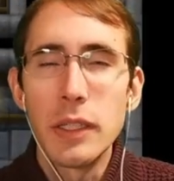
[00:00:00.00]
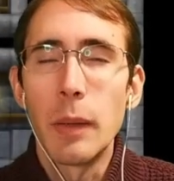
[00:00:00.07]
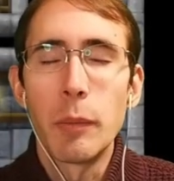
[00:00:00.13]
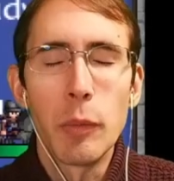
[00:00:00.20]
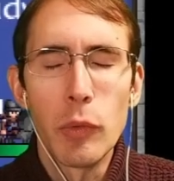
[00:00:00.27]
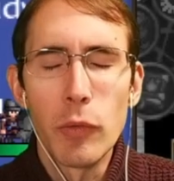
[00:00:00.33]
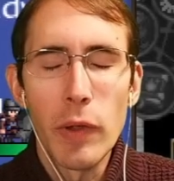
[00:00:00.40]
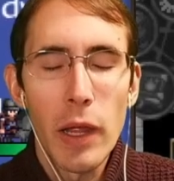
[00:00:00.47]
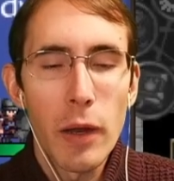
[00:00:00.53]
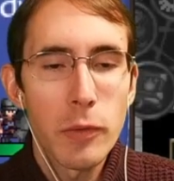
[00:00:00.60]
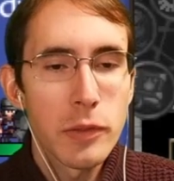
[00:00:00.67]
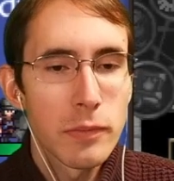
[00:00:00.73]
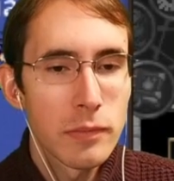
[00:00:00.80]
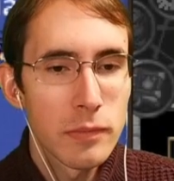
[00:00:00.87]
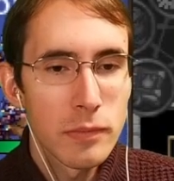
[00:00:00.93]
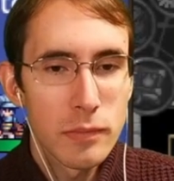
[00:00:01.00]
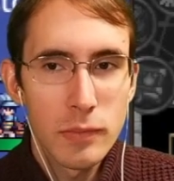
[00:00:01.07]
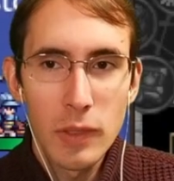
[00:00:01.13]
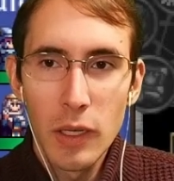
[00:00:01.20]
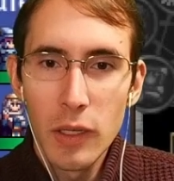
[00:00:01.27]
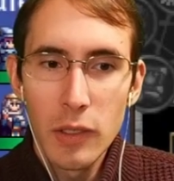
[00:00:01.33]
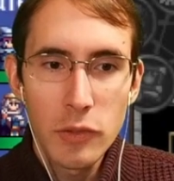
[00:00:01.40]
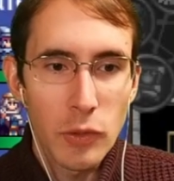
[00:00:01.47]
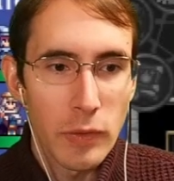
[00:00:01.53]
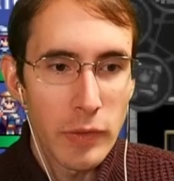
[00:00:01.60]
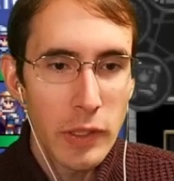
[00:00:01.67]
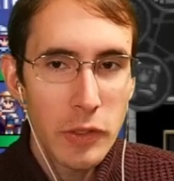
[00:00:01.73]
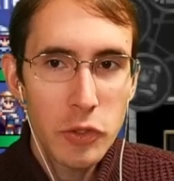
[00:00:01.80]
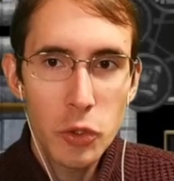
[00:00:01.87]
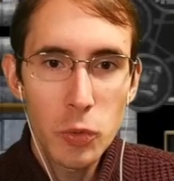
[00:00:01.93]
time to move out. So
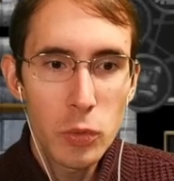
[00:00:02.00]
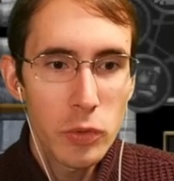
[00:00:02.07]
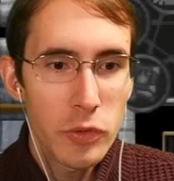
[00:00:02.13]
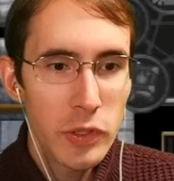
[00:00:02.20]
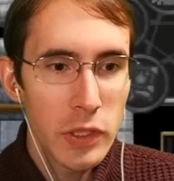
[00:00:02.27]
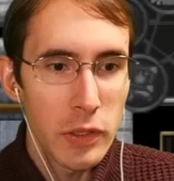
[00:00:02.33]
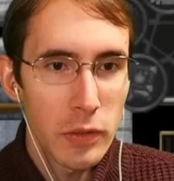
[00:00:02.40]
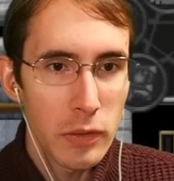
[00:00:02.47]
I've got Jules